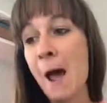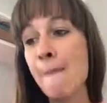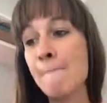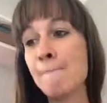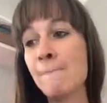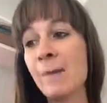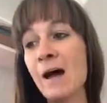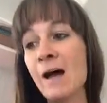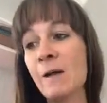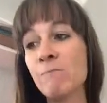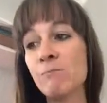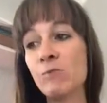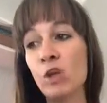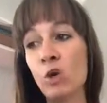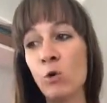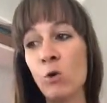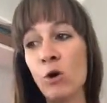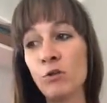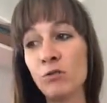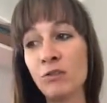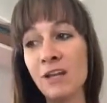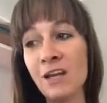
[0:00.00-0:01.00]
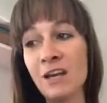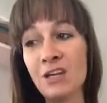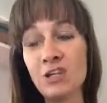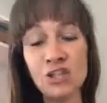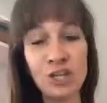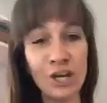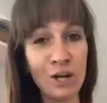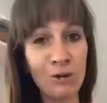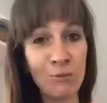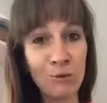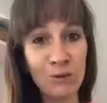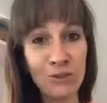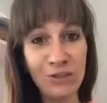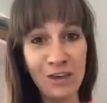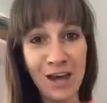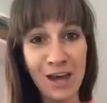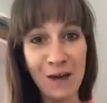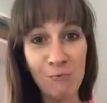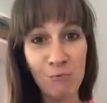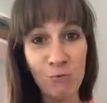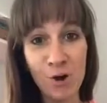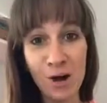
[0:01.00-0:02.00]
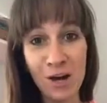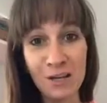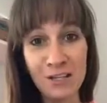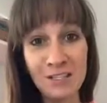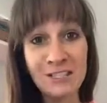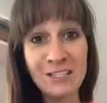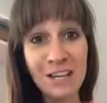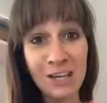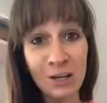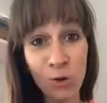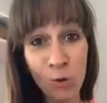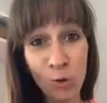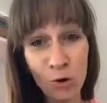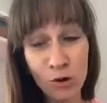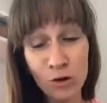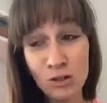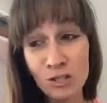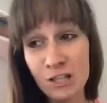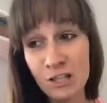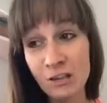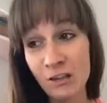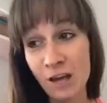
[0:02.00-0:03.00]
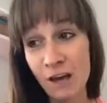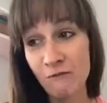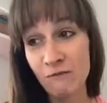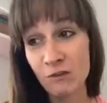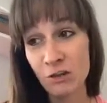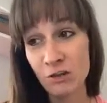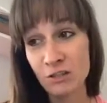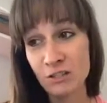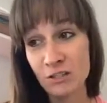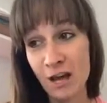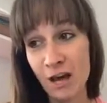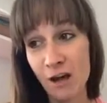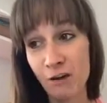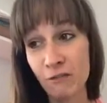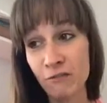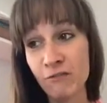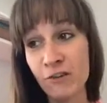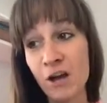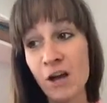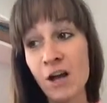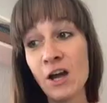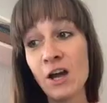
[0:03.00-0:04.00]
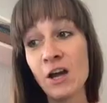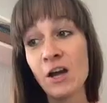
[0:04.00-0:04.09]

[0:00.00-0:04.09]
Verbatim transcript: But the quote that I shared with them was In order to love yourself,